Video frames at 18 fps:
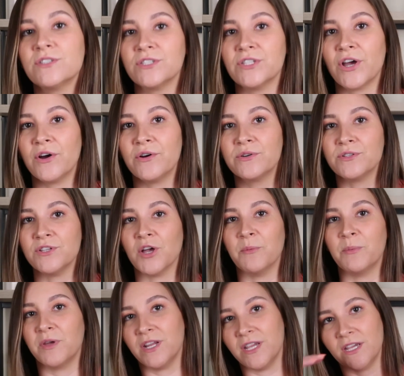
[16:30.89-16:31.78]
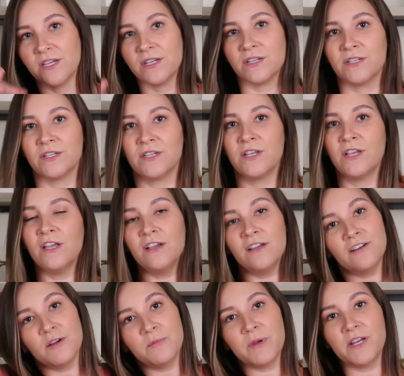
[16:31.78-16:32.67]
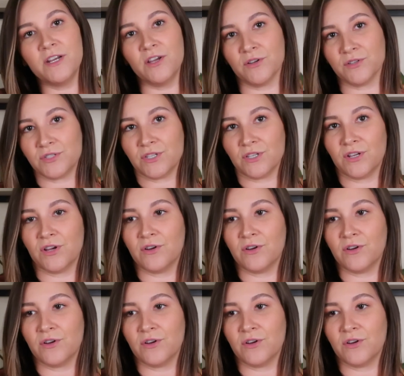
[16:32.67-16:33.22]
So nobody knows, you